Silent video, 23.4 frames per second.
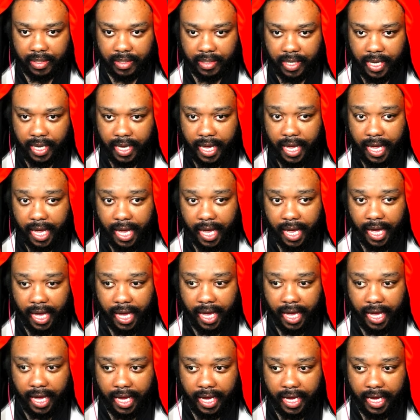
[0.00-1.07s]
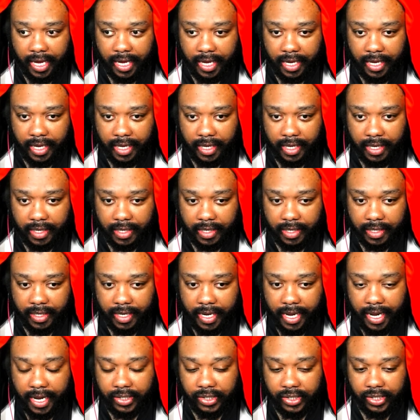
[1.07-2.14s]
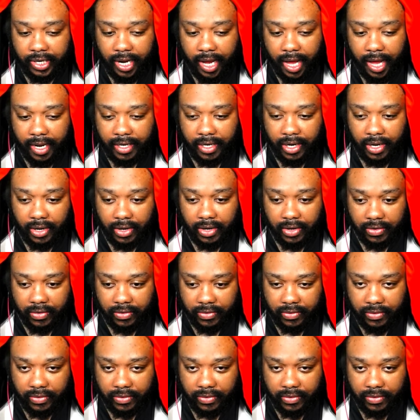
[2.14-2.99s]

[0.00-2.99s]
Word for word: Hey, that shot though.